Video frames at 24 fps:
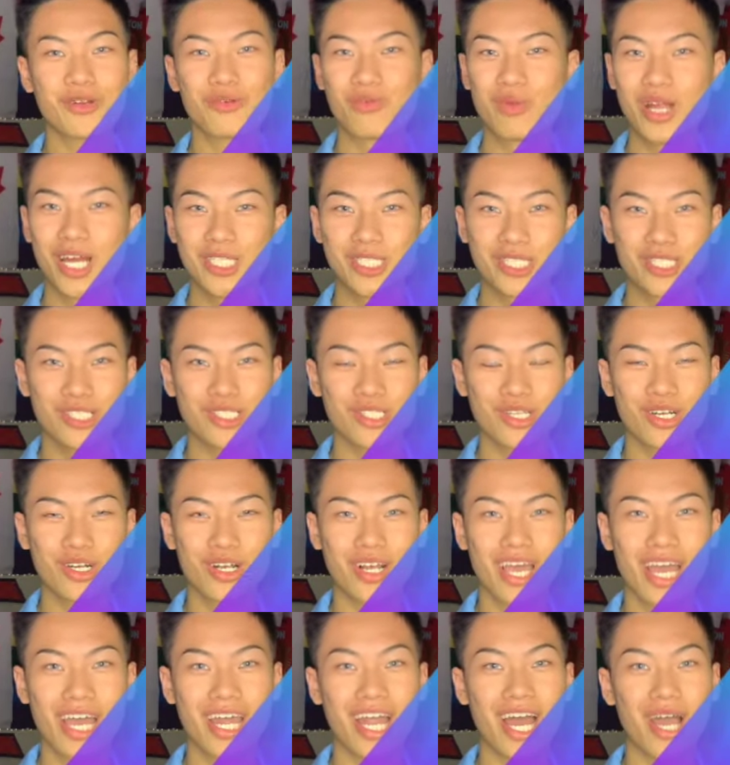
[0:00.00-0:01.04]
register
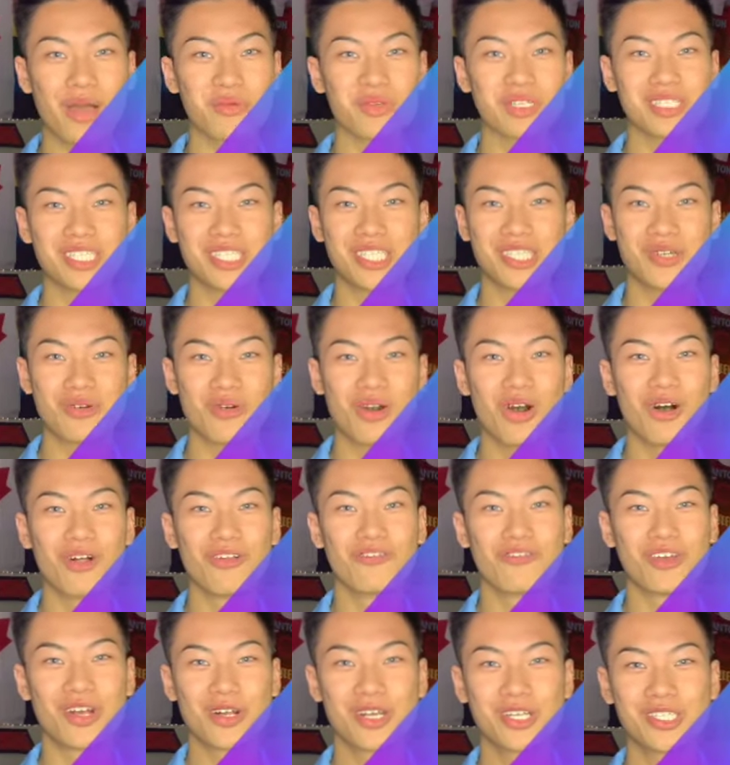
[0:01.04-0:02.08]
and I will see you all
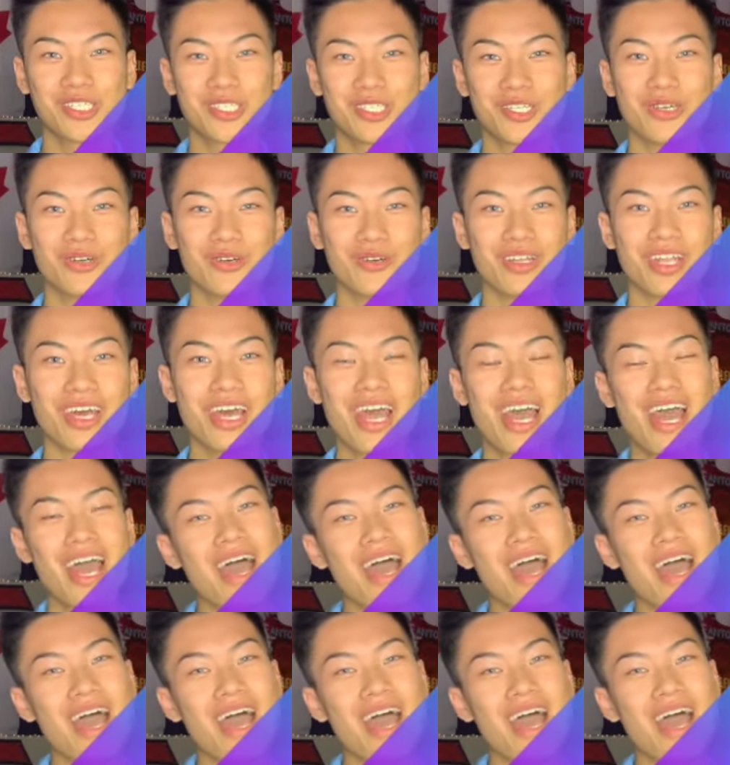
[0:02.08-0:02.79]
very soon.